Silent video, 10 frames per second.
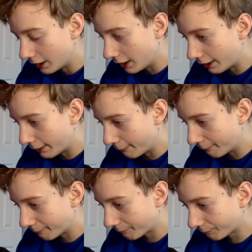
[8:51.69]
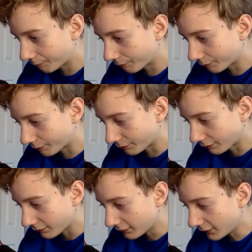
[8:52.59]

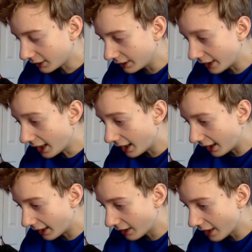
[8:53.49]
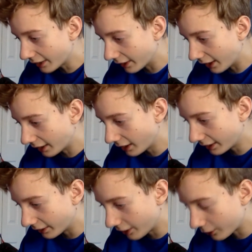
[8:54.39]
Yeah, I like it.
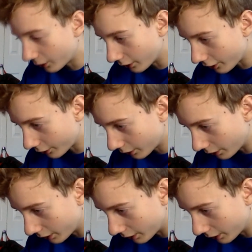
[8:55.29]
That's cool.